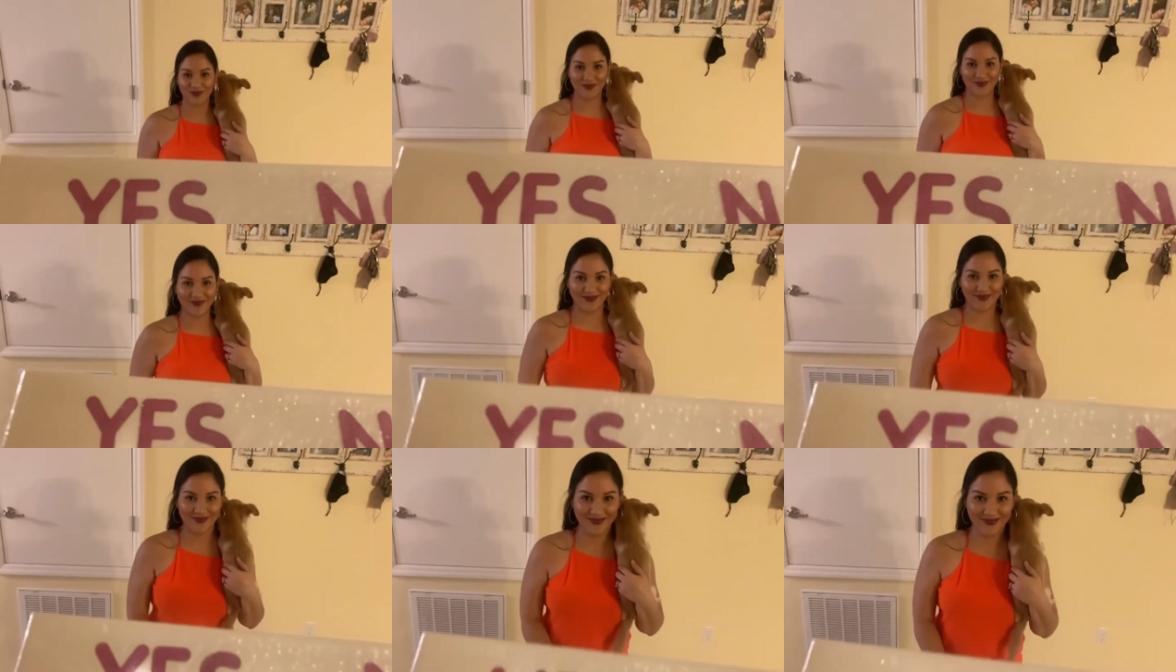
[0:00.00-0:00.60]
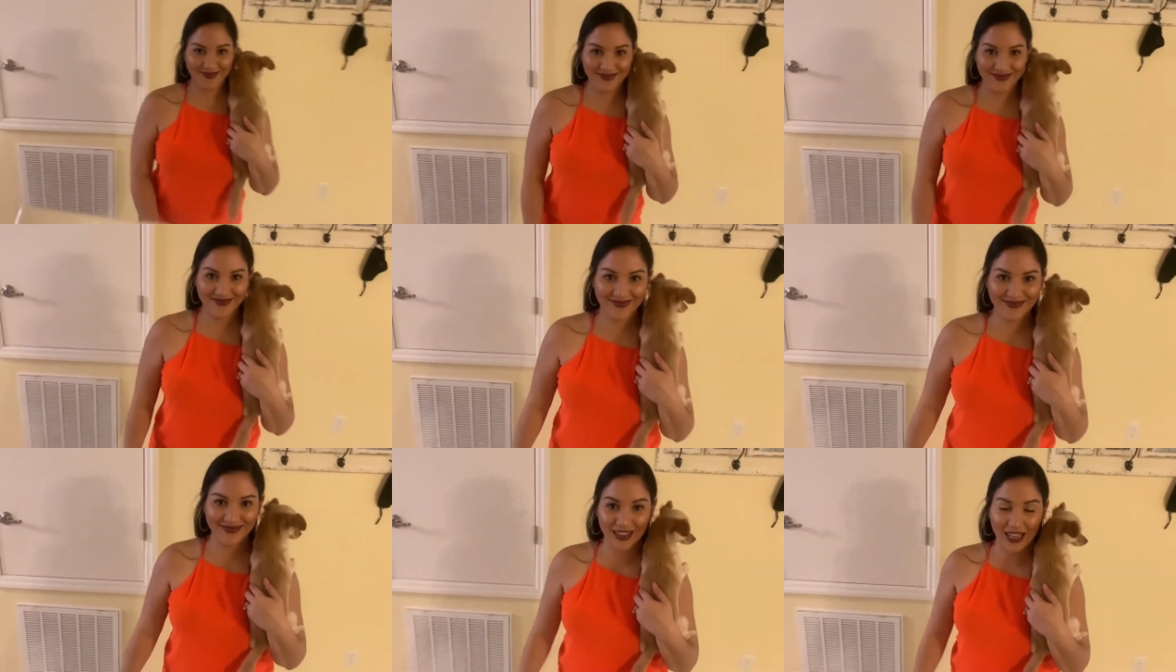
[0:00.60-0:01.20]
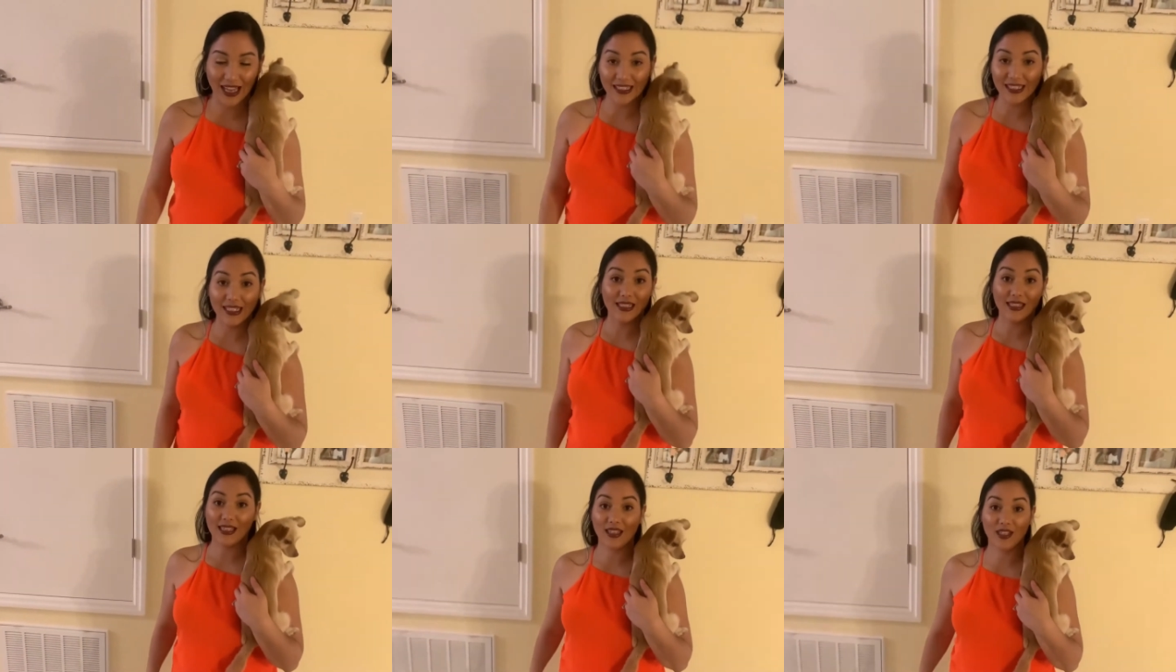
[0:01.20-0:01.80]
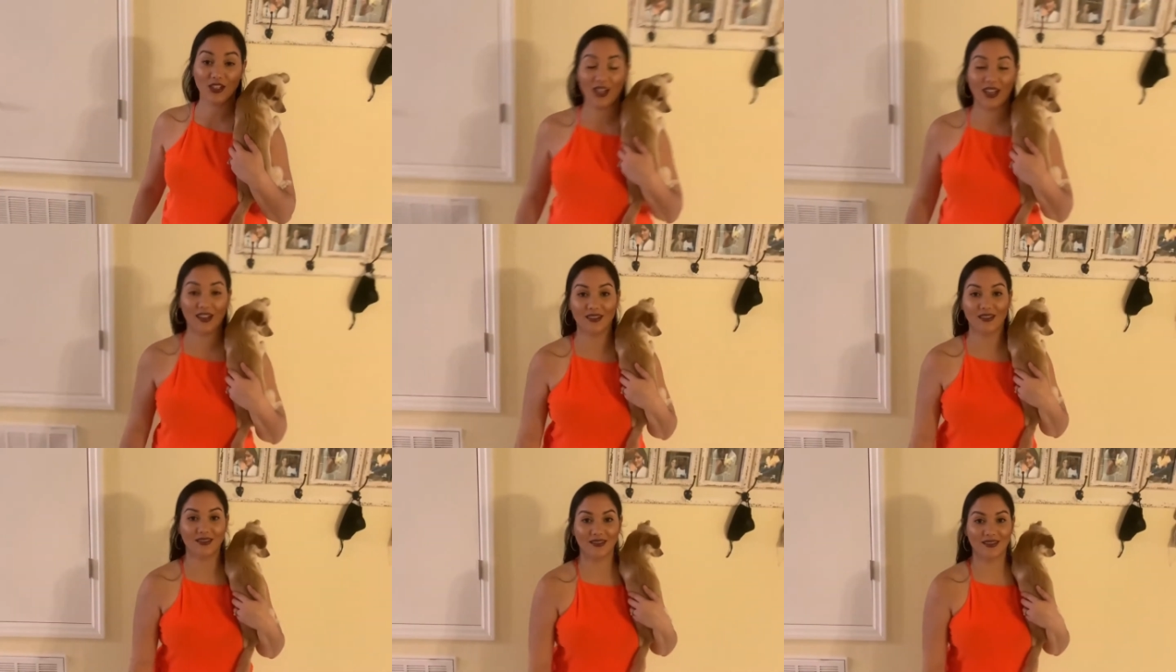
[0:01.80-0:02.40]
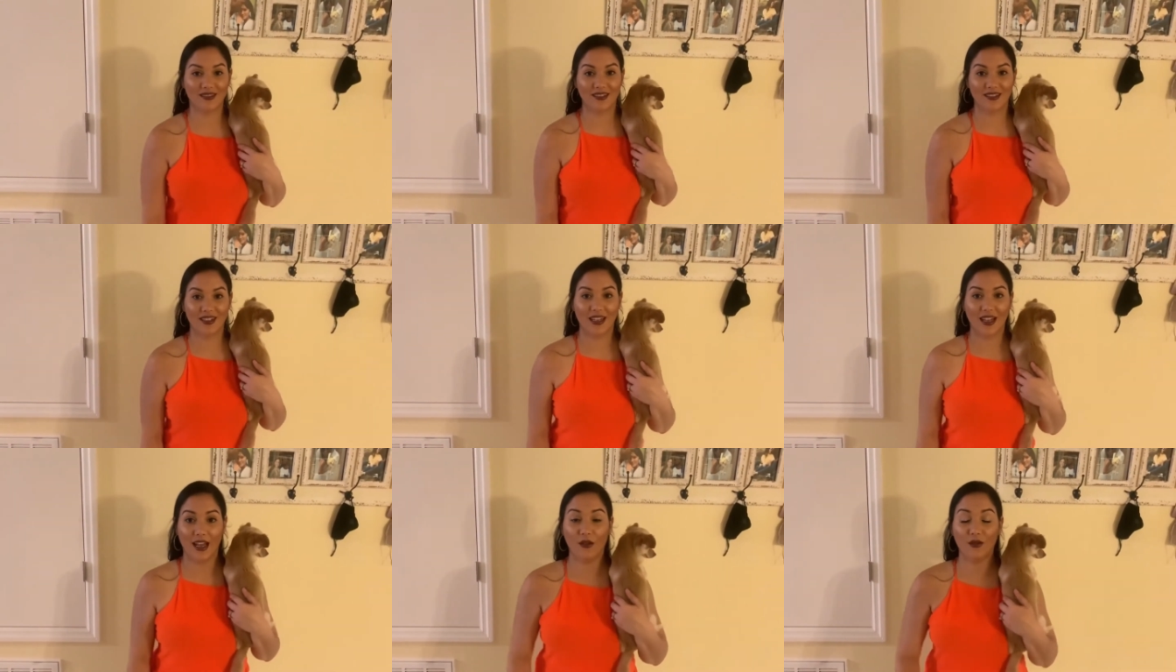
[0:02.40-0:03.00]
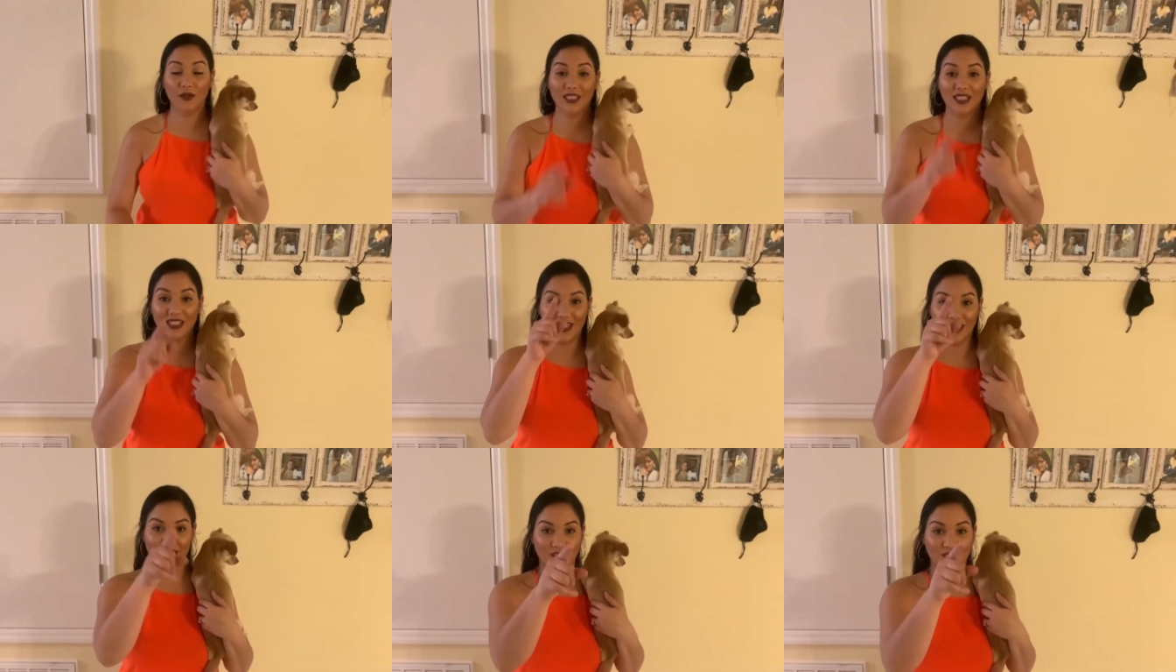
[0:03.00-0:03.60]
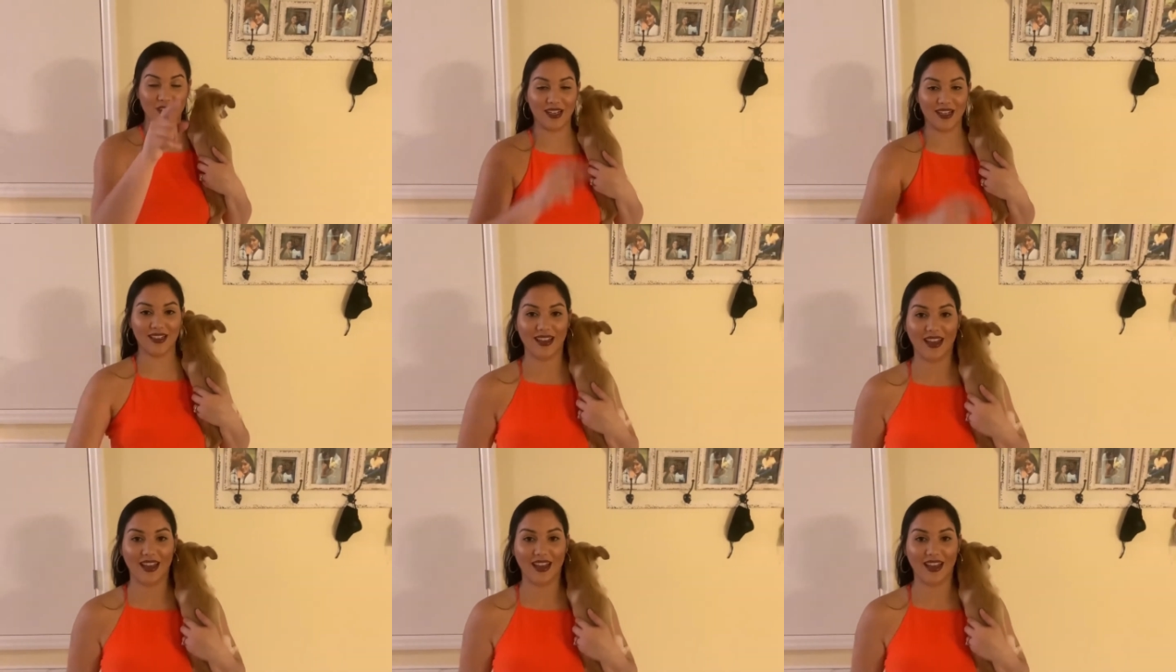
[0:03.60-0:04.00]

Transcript: Oh, the shadow. I didn't see the shadow. I was looking straight at the